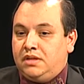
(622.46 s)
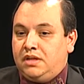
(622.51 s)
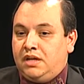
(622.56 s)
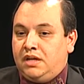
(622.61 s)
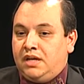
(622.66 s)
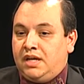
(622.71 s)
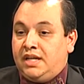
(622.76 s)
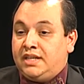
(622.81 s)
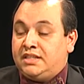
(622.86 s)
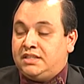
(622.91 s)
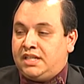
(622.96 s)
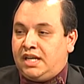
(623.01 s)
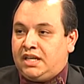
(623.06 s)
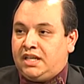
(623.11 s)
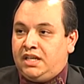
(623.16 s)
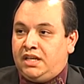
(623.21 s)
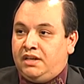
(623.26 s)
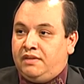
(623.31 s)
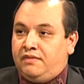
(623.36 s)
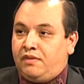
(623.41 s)
uh,
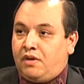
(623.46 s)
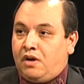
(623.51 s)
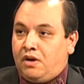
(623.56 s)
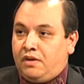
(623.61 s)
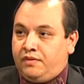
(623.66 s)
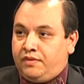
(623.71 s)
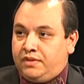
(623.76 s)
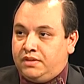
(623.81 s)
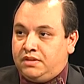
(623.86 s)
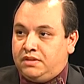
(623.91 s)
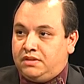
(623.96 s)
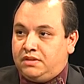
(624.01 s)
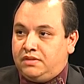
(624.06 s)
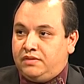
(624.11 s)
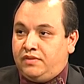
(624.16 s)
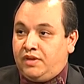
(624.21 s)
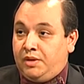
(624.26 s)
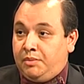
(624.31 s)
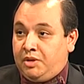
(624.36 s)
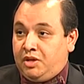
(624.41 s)
Executive Office
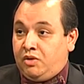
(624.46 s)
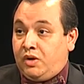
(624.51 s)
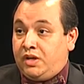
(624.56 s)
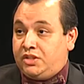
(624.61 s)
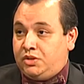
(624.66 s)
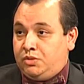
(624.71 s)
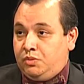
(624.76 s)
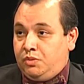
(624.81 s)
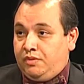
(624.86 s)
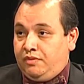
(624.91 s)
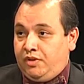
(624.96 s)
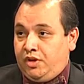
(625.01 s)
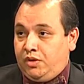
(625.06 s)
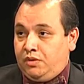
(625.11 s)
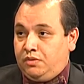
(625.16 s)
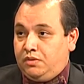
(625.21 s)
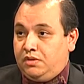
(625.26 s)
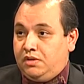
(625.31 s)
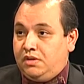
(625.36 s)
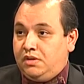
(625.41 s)
Immigration
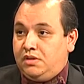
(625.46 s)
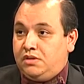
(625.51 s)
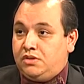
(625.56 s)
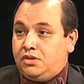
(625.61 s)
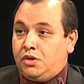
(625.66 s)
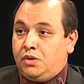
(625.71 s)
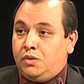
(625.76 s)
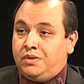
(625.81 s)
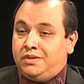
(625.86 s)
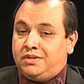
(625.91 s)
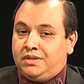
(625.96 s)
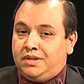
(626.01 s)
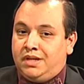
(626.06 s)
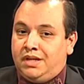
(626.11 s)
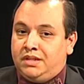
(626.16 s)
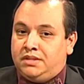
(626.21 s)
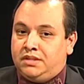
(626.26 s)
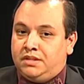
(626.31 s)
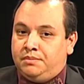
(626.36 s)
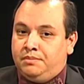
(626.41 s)
Review. Hmm. So it's
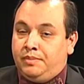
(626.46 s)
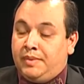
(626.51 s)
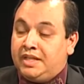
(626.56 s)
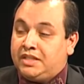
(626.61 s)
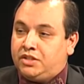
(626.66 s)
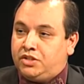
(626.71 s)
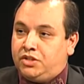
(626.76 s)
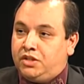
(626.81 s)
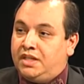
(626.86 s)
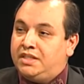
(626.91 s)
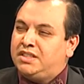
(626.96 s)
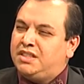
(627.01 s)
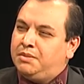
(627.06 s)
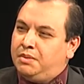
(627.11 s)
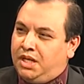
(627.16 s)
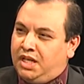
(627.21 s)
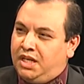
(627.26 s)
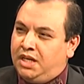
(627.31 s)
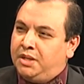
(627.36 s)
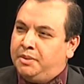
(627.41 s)
a, it's a mixed. It's an, an,